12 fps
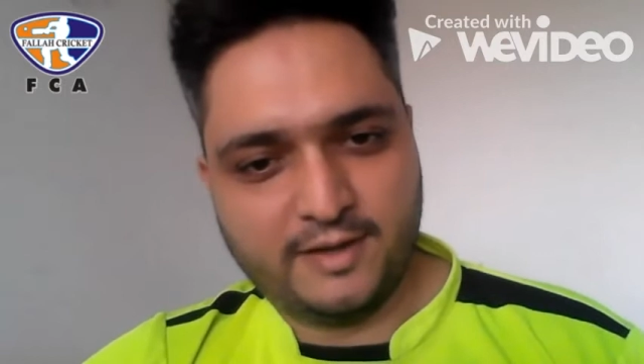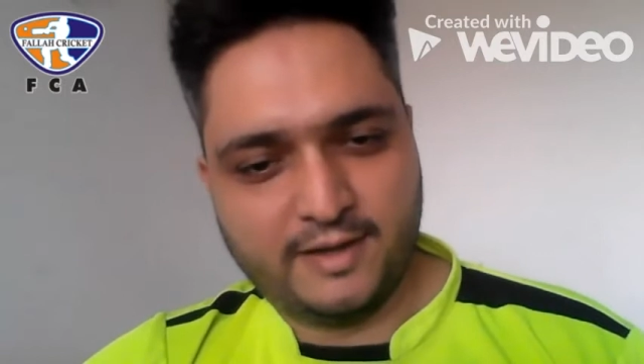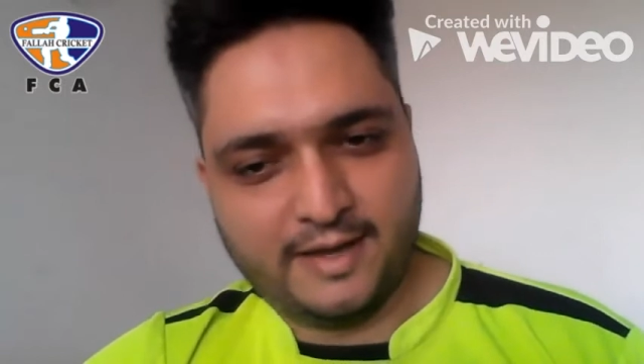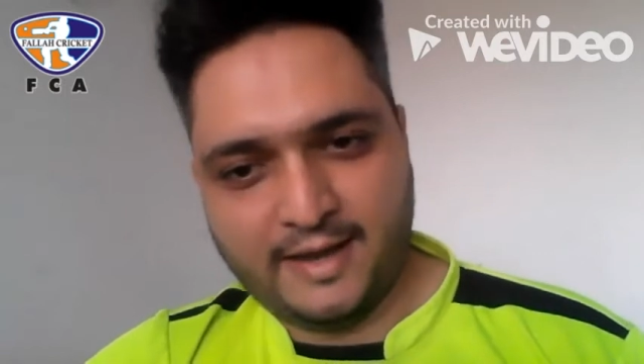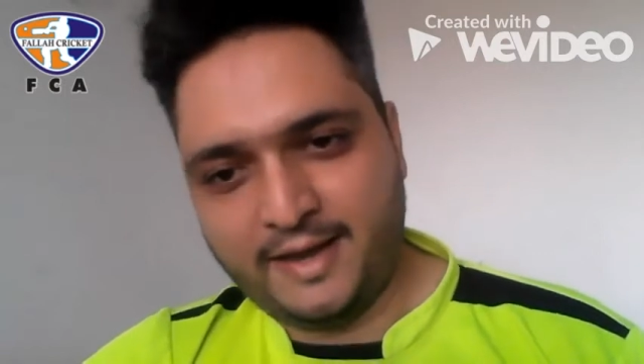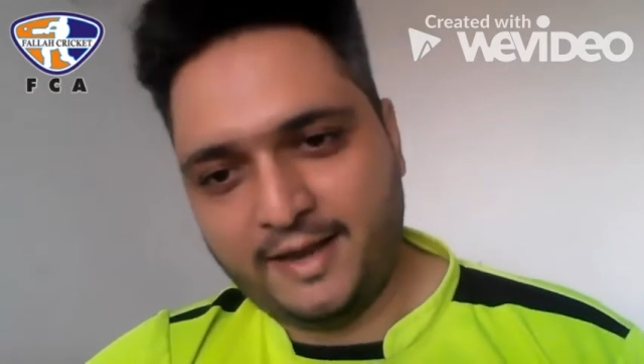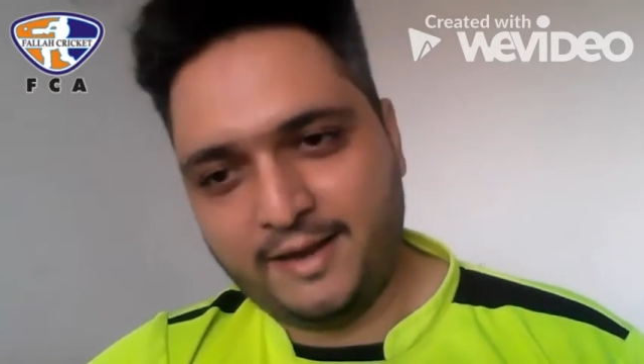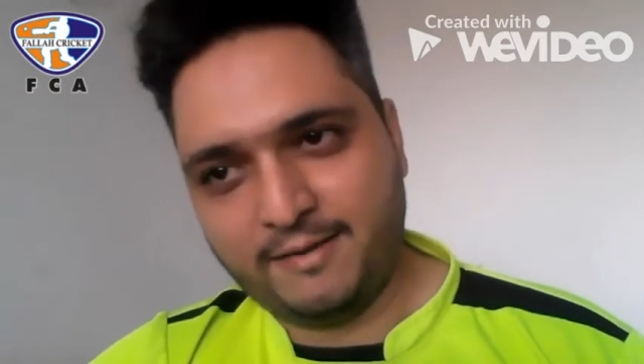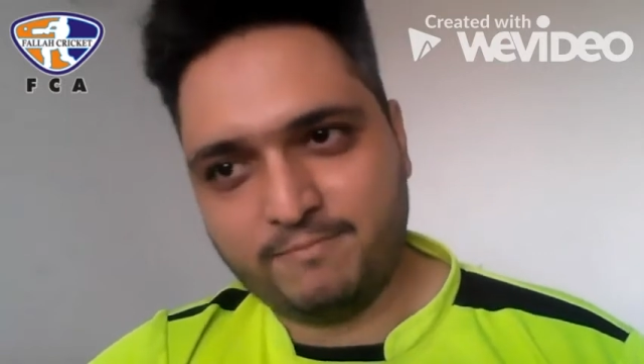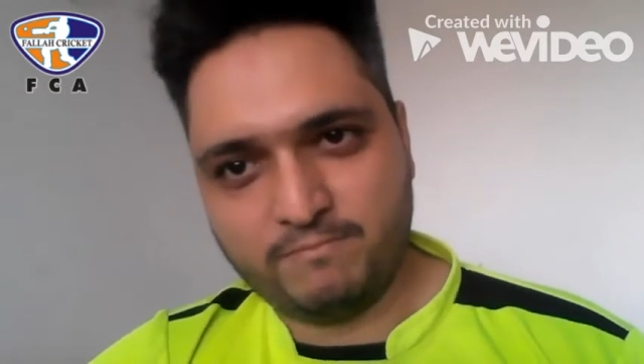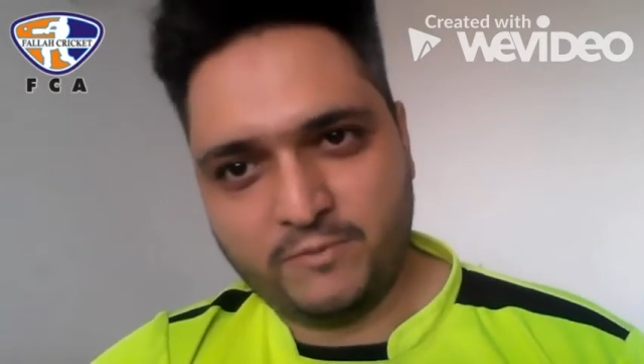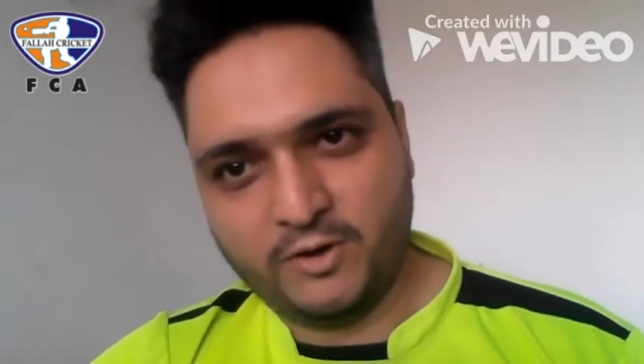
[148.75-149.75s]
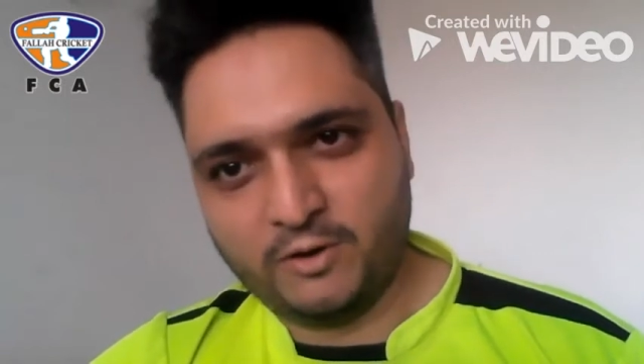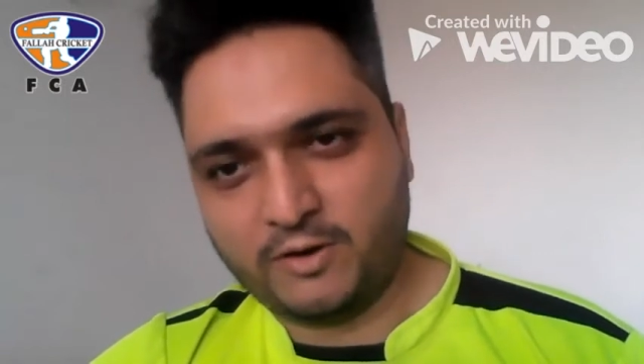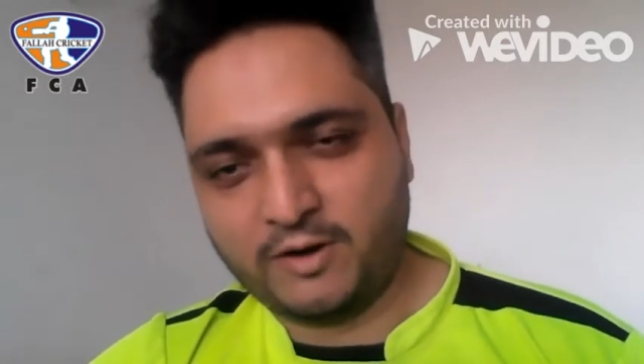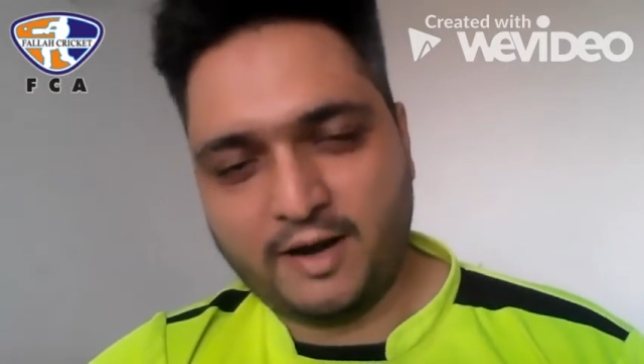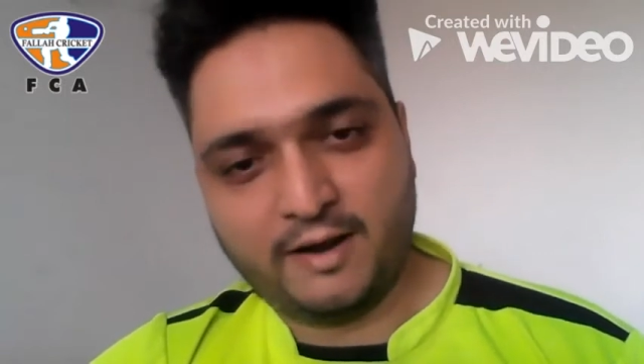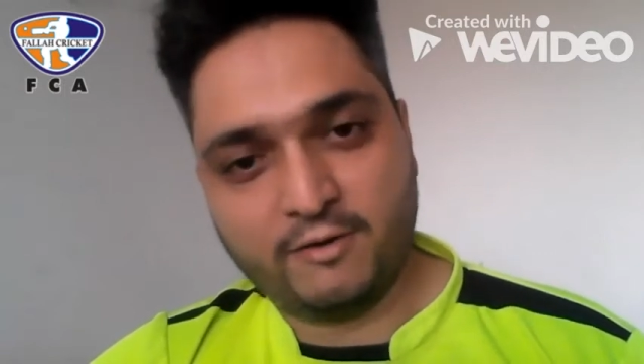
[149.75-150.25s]
I, you know,
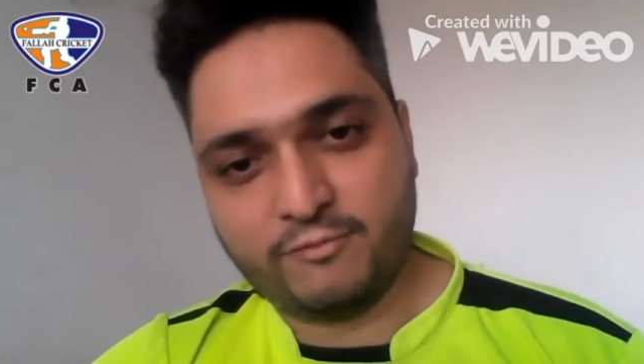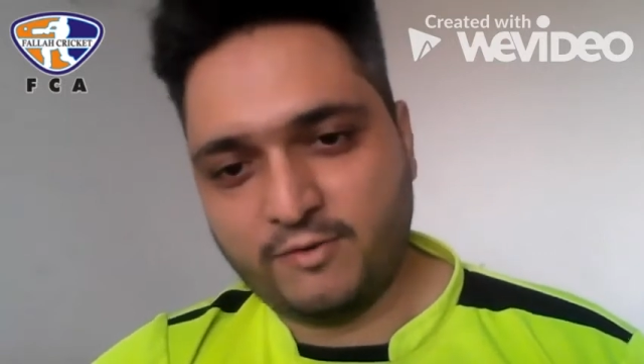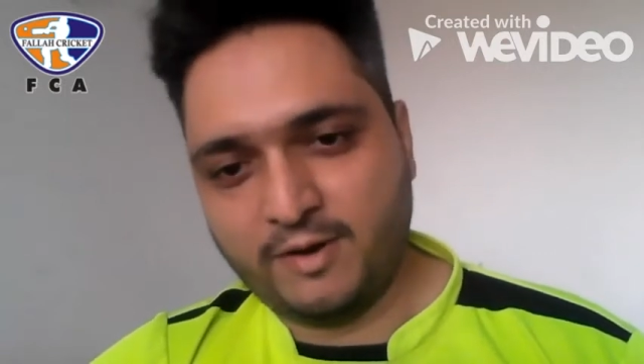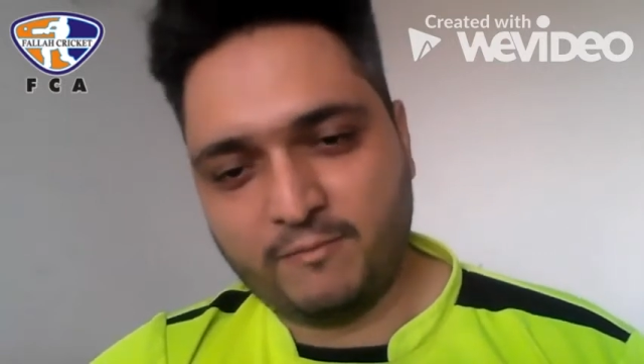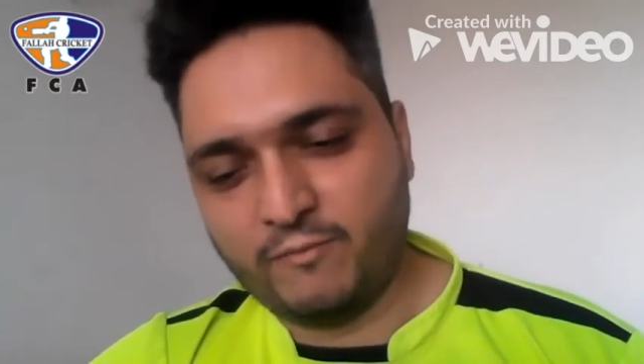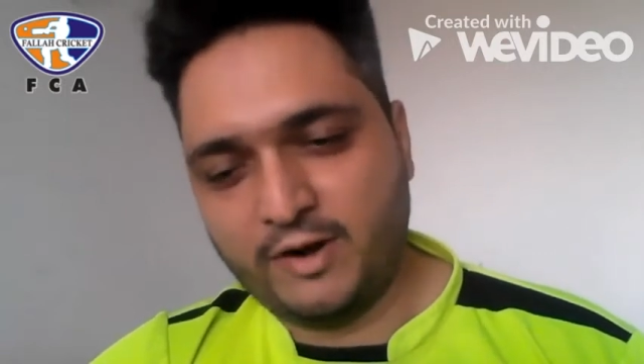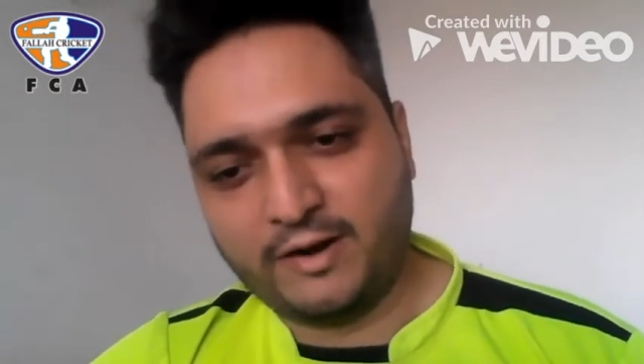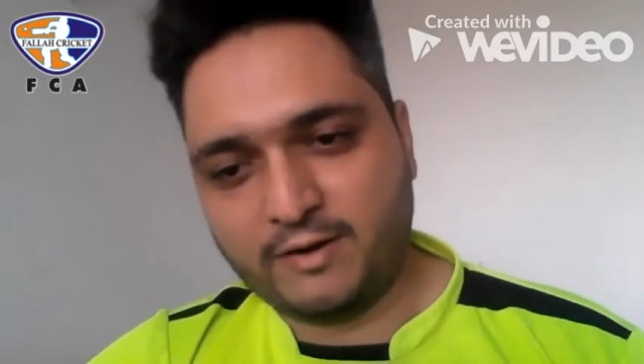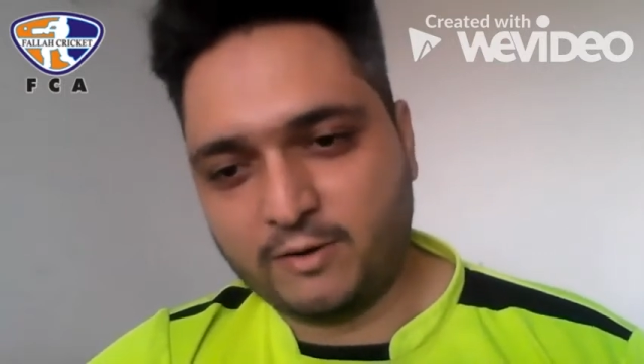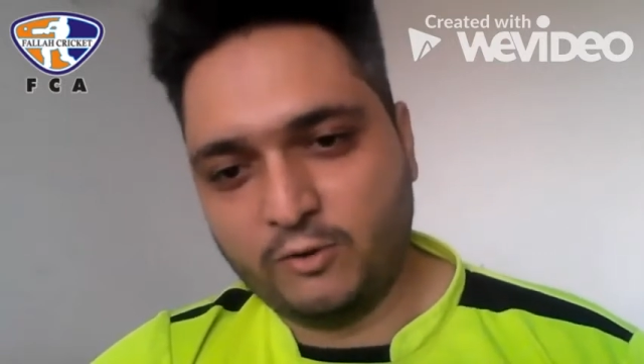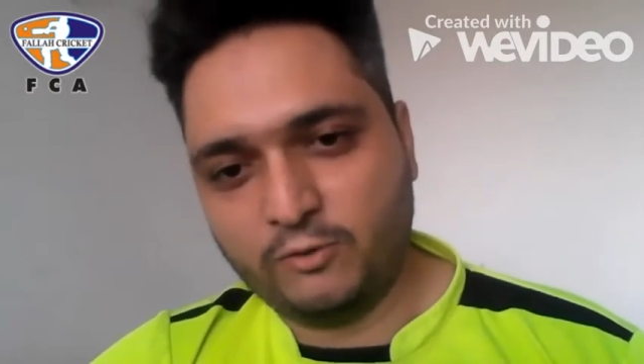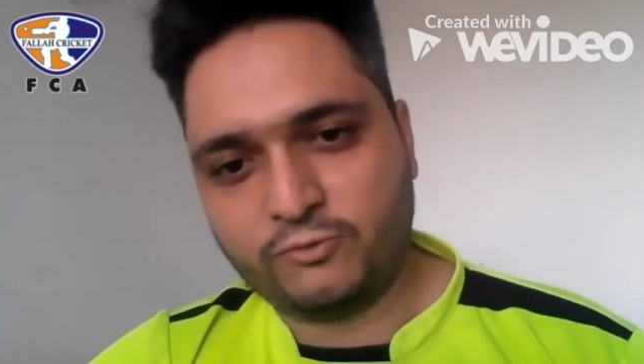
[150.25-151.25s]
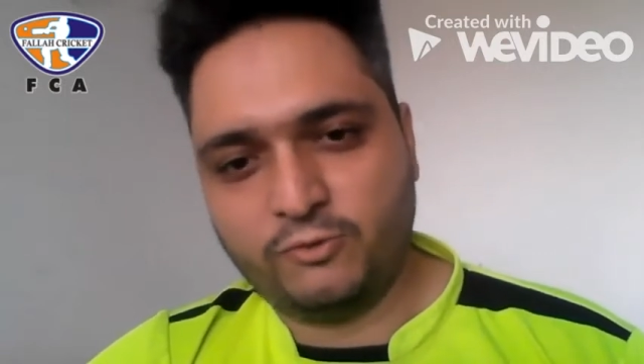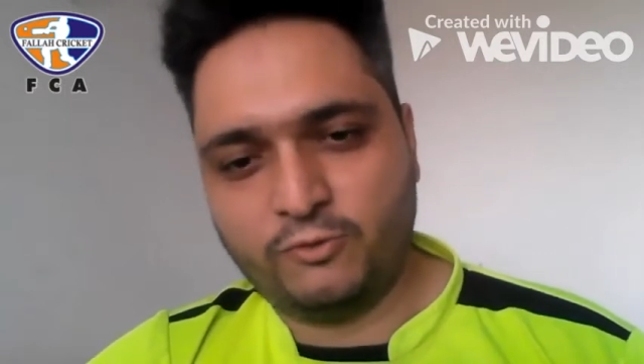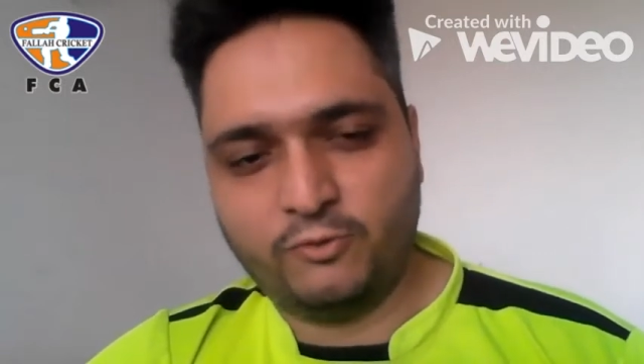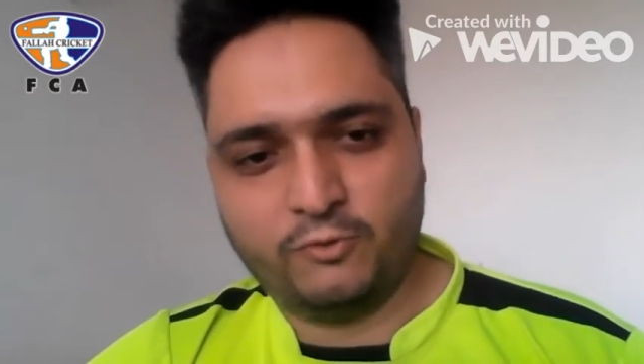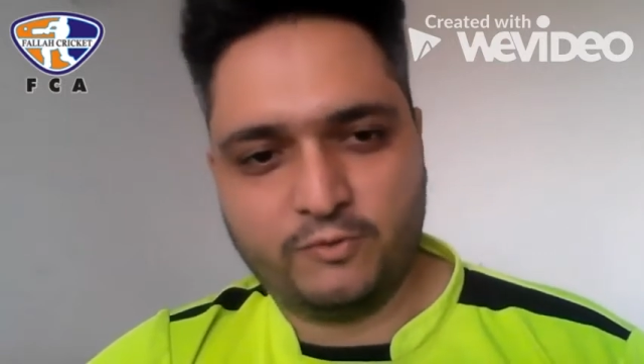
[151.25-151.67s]
kind of am very close to